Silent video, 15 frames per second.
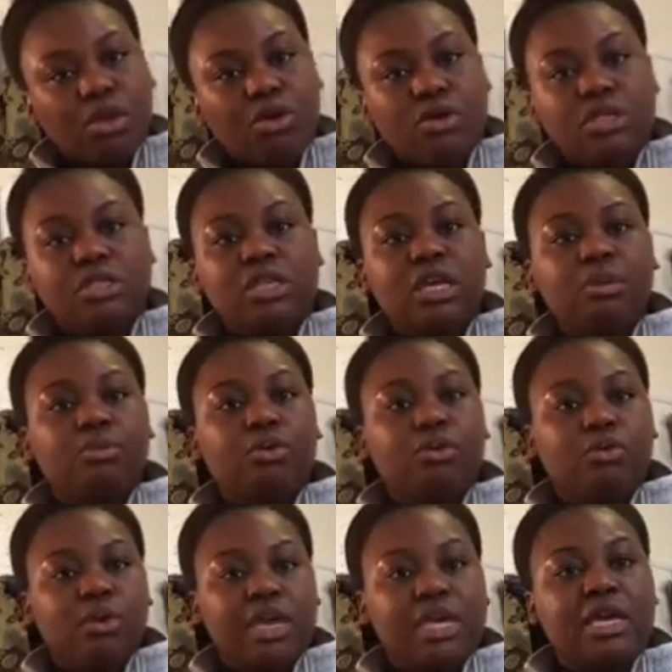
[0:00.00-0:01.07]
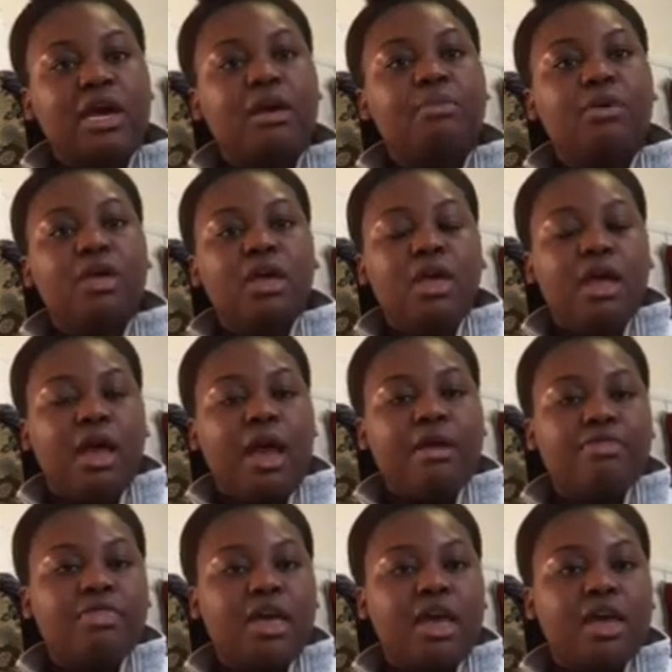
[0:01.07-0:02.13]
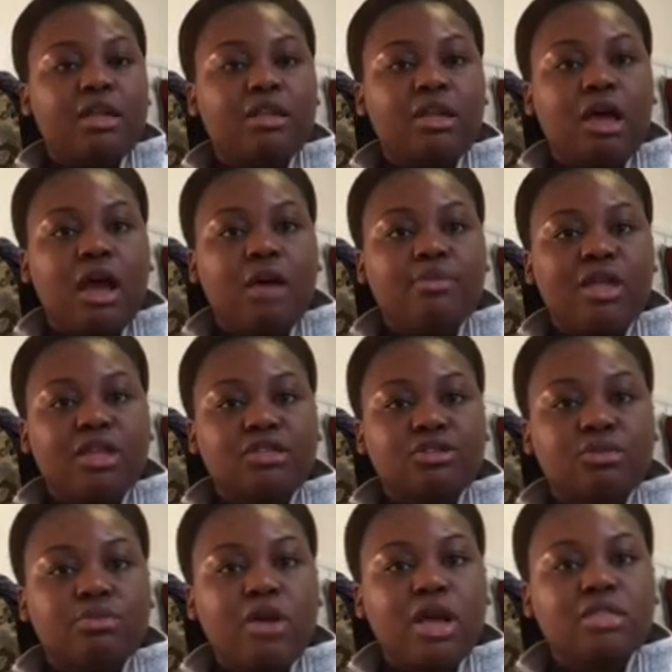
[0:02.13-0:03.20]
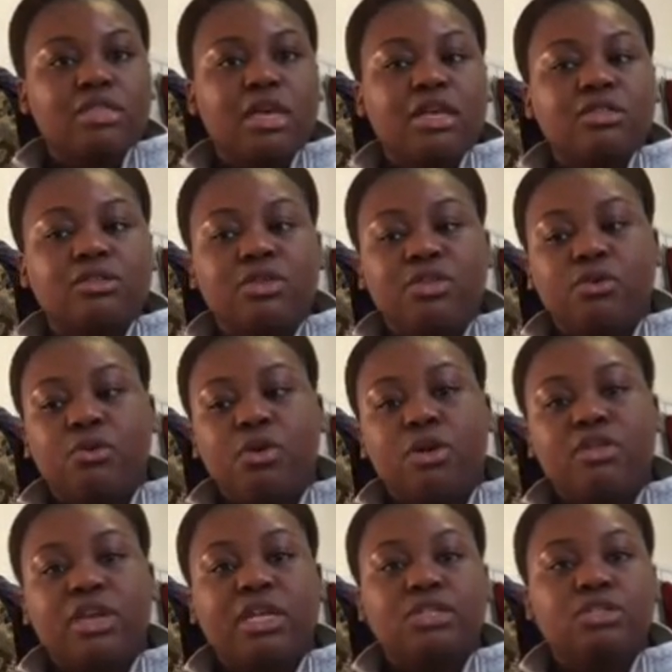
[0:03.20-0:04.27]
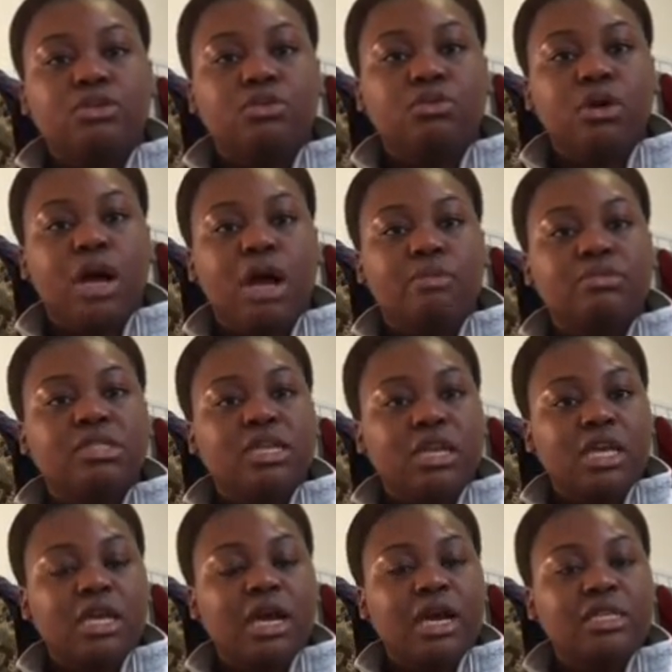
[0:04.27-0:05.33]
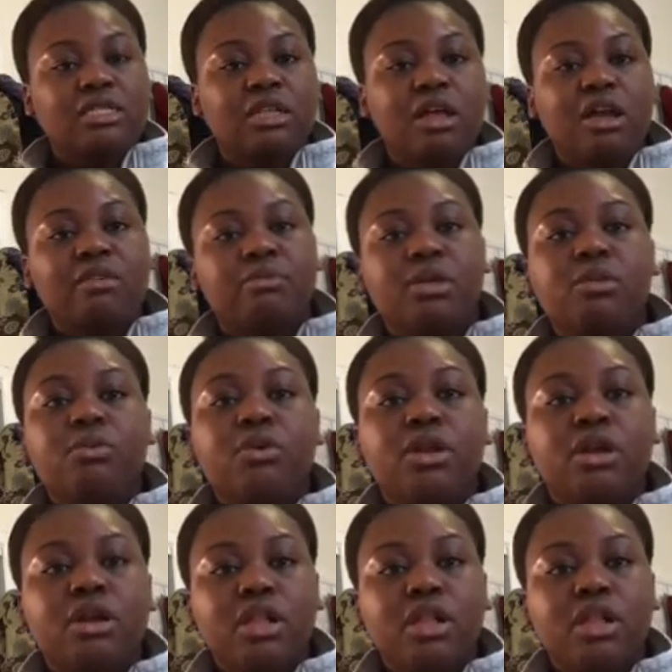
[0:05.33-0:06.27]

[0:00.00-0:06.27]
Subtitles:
go to sleep, wake up, and then that's their process. Or they do study guides. A lot of people in